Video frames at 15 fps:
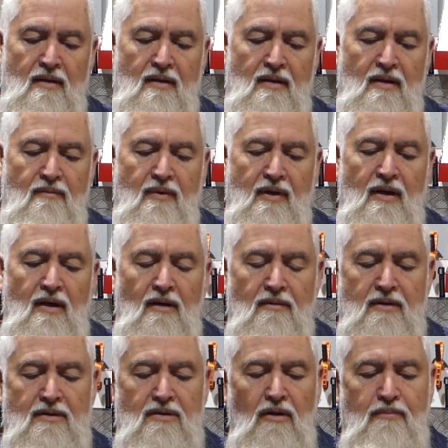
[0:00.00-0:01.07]
Then we hold
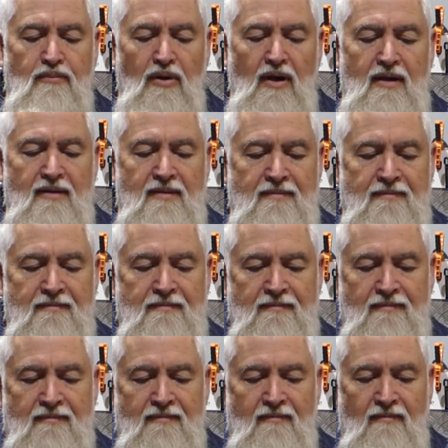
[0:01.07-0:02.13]
the top
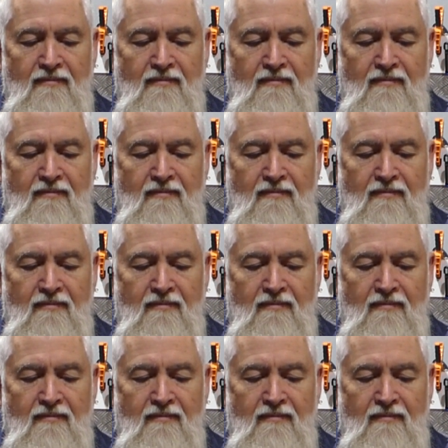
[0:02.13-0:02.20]
one,